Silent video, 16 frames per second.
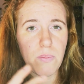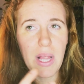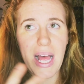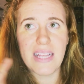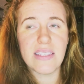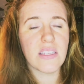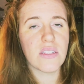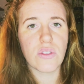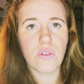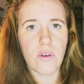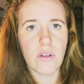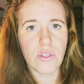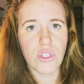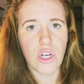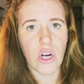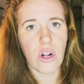Plants and
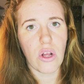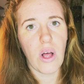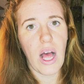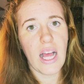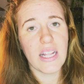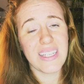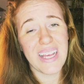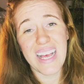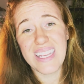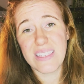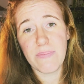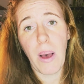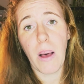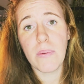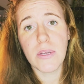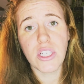Soils Journal, has
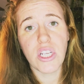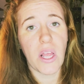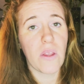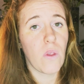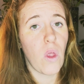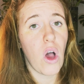published a